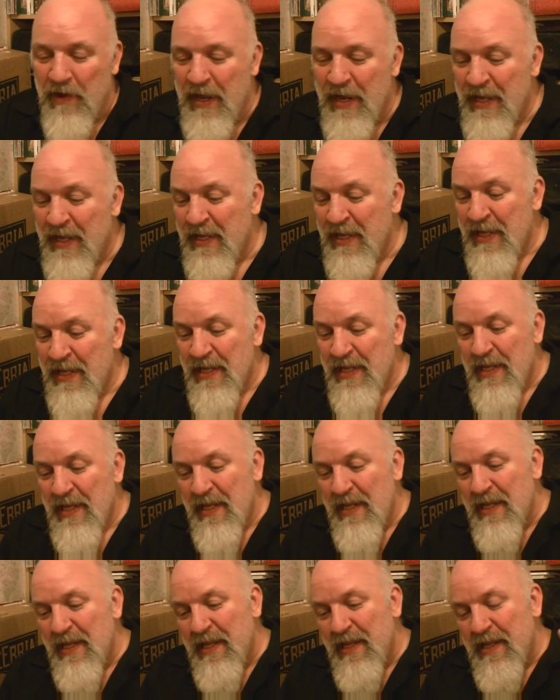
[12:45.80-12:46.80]
right?
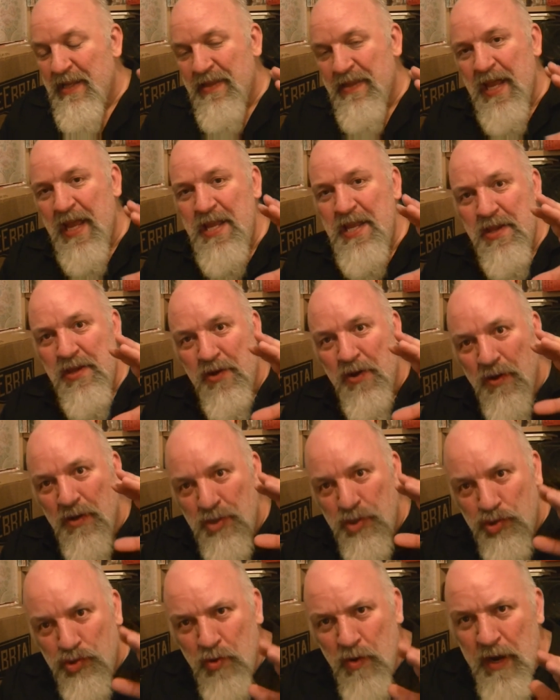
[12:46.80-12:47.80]
Then you've got
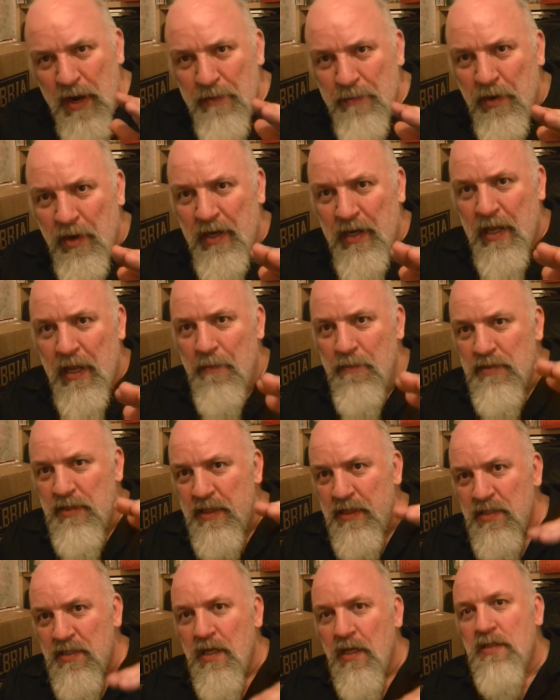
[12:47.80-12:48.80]
a dry one comes
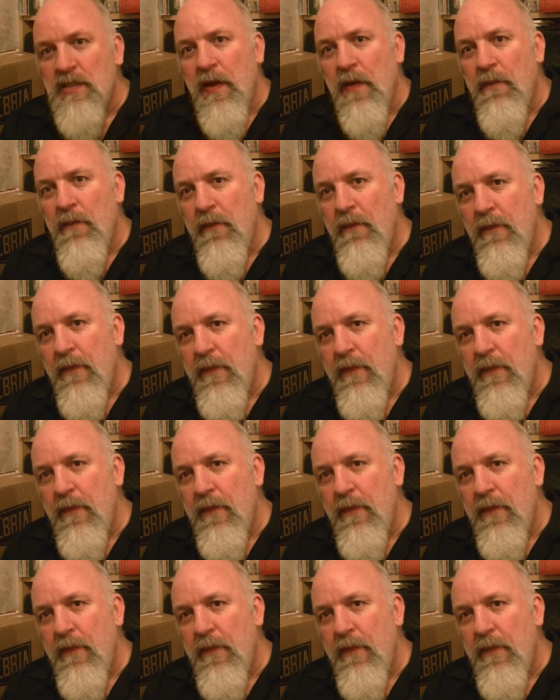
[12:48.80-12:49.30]
in, starts going.